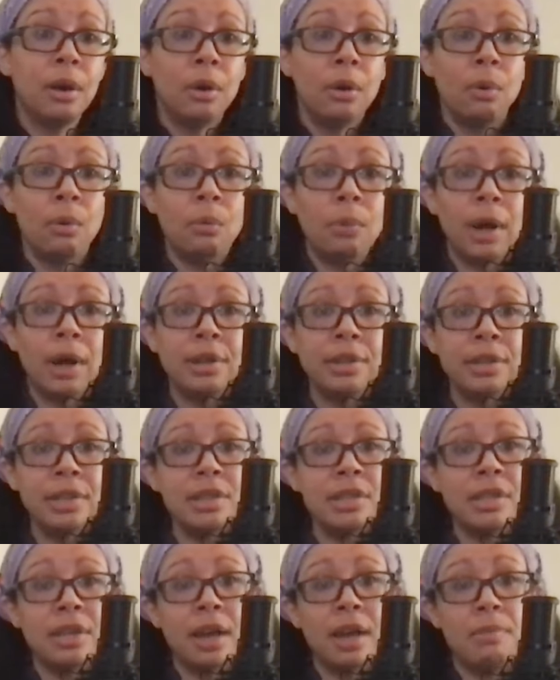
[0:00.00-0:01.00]
While
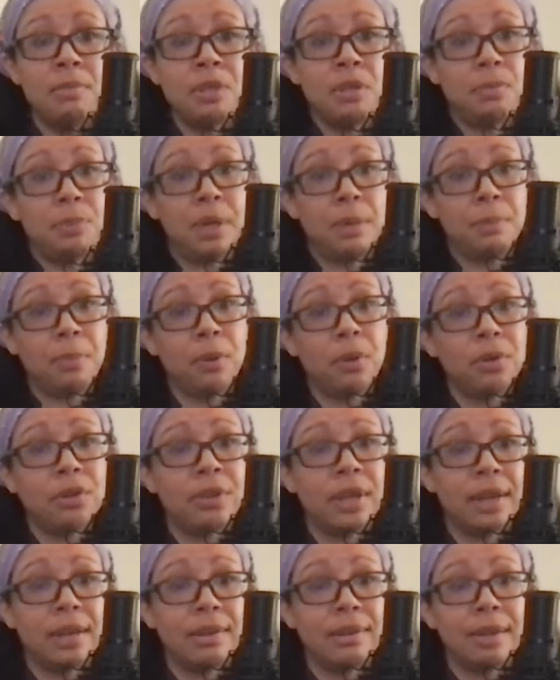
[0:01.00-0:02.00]
these types of people
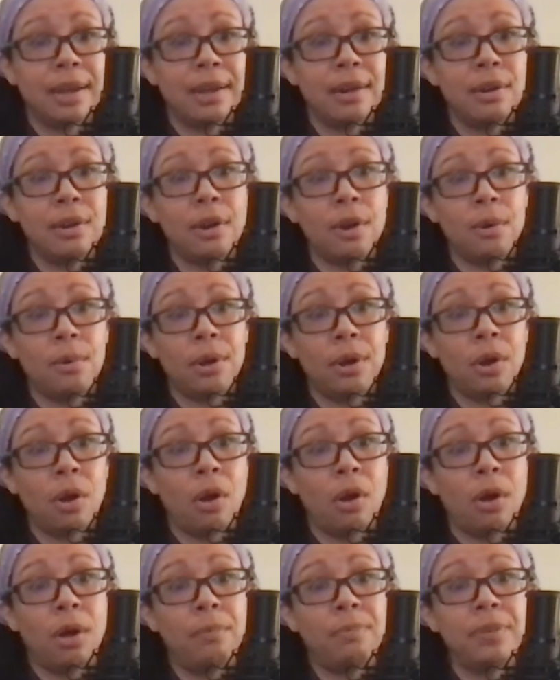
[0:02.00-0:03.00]
think they know it
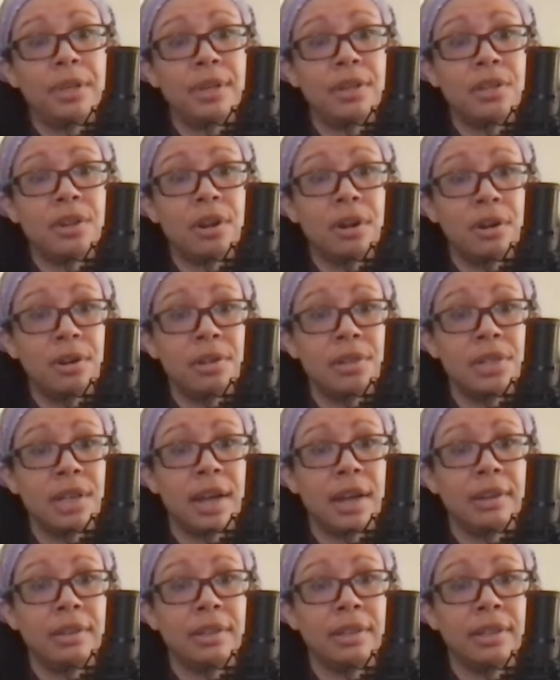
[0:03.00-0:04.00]
all, it turns
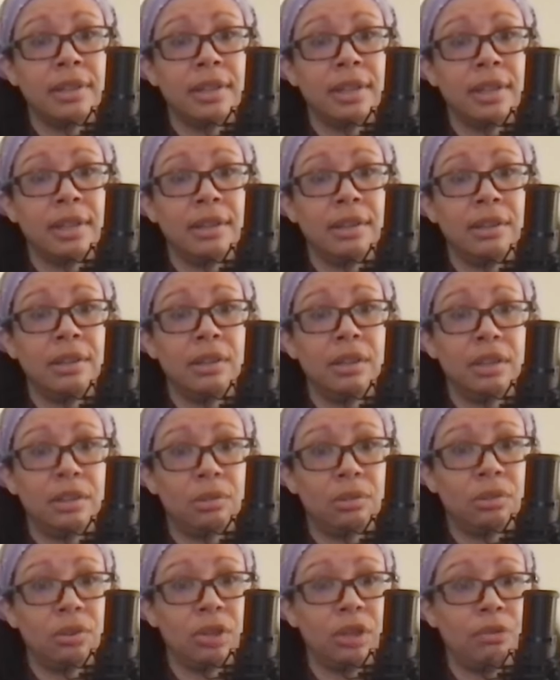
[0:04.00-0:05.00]
out that they
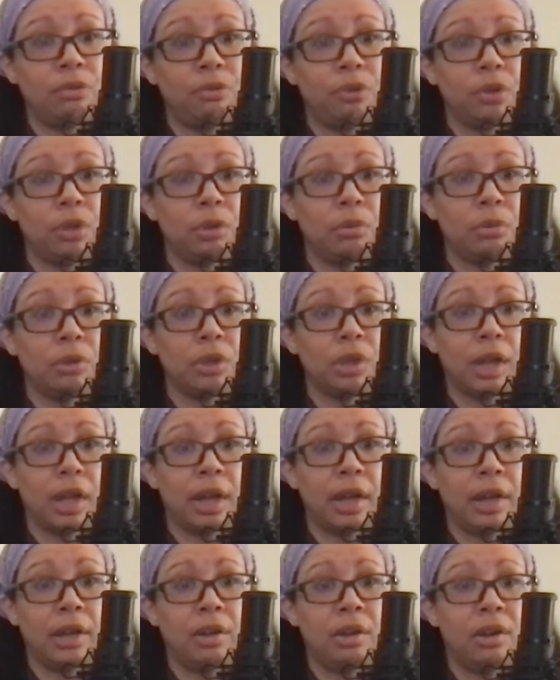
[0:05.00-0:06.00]
literally fully
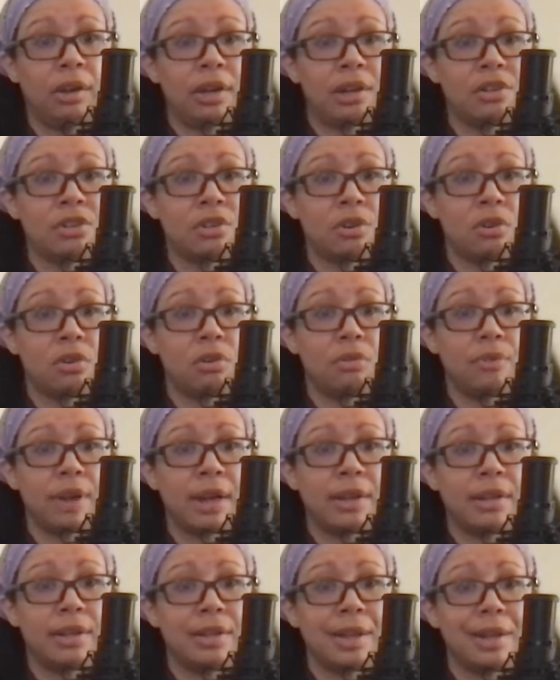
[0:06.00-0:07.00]
rely on external
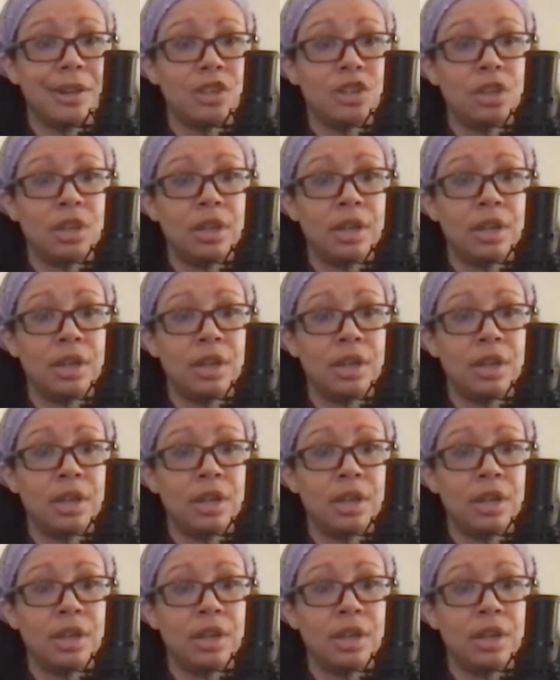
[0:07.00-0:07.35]
validation